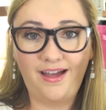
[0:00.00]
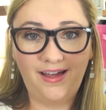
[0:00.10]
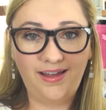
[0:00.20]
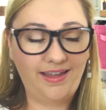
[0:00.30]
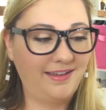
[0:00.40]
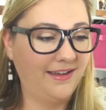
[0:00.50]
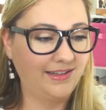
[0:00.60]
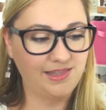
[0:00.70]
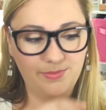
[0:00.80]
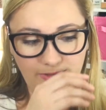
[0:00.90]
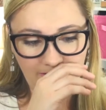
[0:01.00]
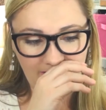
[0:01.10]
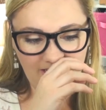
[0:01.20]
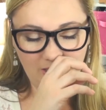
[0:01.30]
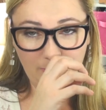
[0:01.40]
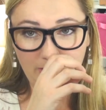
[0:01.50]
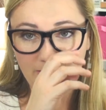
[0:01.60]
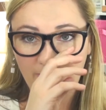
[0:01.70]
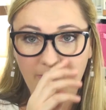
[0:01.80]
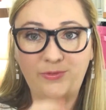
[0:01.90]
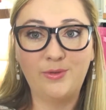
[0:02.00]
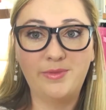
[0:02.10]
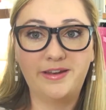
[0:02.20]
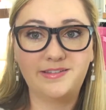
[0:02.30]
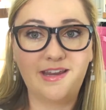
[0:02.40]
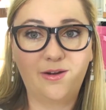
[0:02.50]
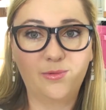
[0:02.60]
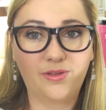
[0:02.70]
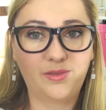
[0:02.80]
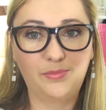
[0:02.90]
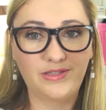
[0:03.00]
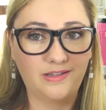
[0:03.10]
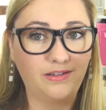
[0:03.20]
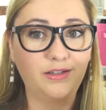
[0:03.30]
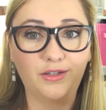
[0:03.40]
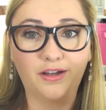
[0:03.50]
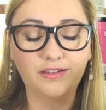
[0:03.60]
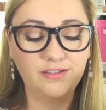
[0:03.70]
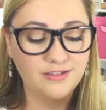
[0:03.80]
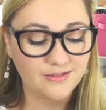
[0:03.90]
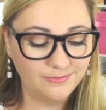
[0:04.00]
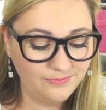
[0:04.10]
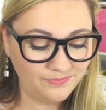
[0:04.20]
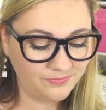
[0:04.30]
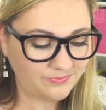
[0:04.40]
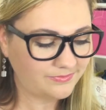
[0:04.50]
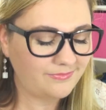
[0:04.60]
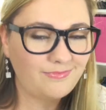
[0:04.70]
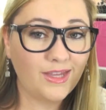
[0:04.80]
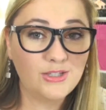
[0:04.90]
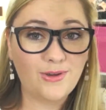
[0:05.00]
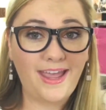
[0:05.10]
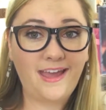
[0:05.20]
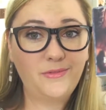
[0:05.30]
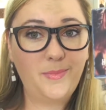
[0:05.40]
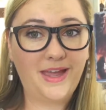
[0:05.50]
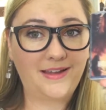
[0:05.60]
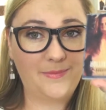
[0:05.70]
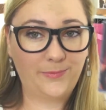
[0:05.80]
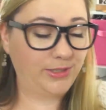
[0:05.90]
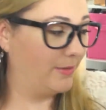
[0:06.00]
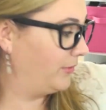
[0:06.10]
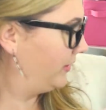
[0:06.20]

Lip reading: I got the most inexpensive perfume that is now worth $1 bazillion. So I have a backup, which I'm